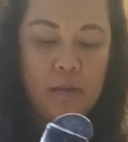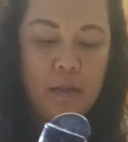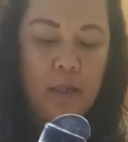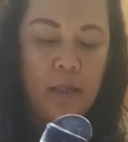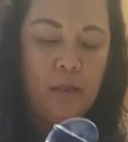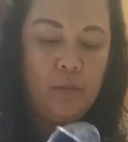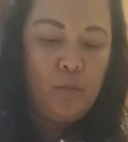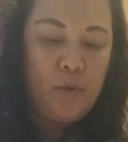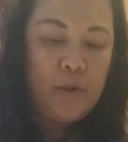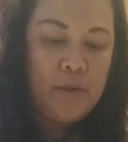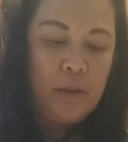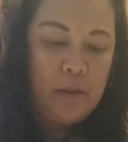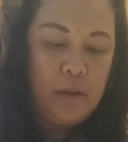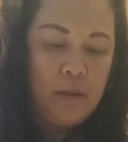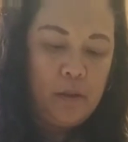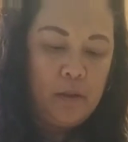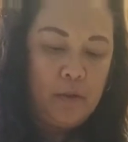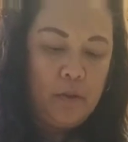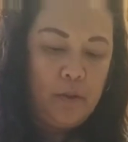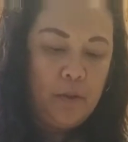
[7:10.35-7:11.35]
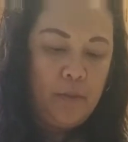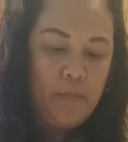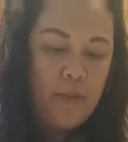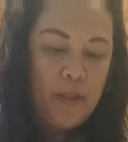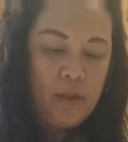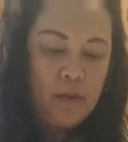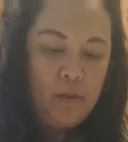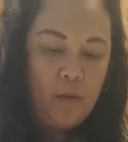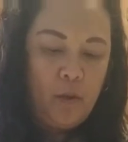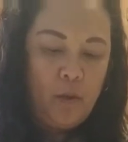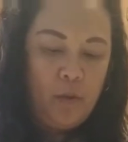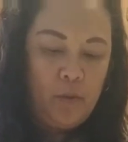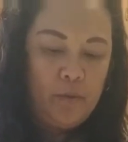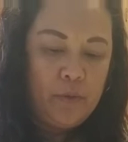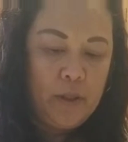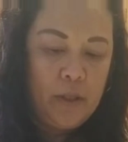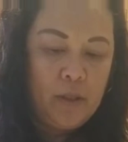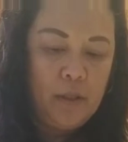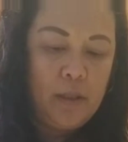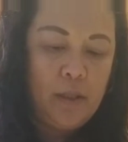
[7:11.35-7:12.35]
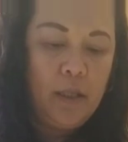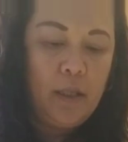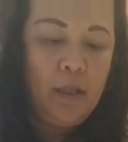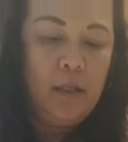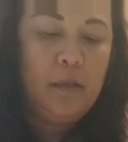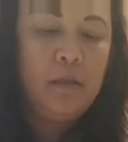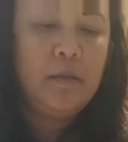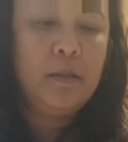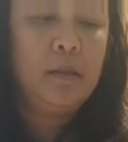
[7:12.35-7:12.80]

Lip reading: I want it a little bit coated again,